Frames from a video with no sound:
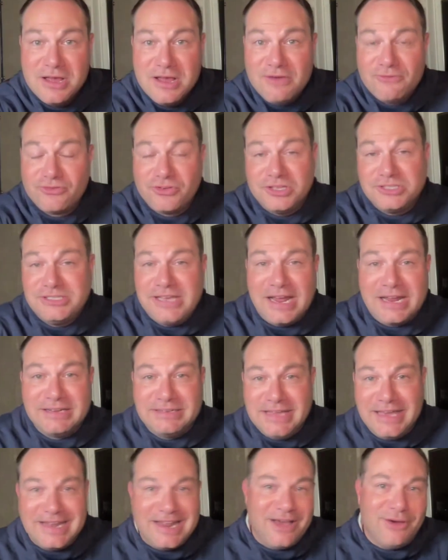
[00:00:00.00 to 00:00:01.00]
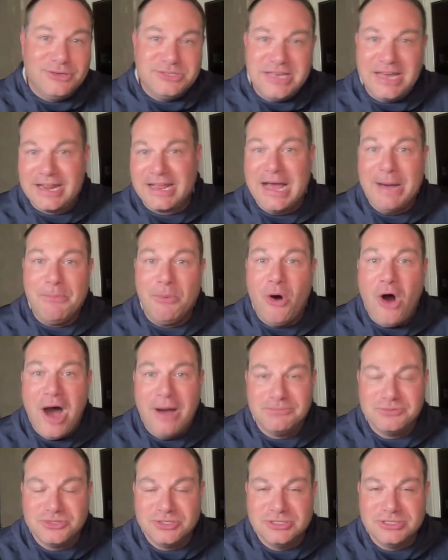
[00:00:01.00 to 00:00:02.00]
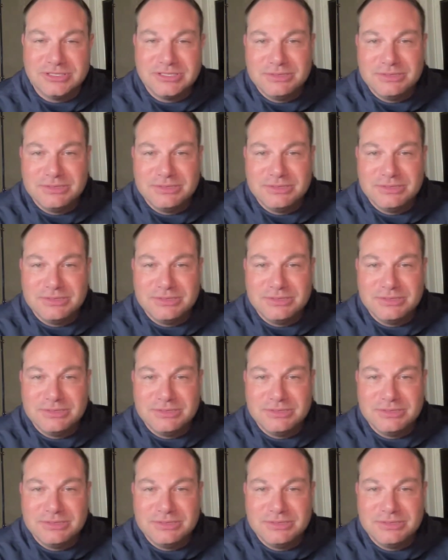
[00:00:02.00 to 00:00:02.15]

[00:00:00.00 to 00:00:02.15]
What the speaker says: for the second date, I always had a couple options,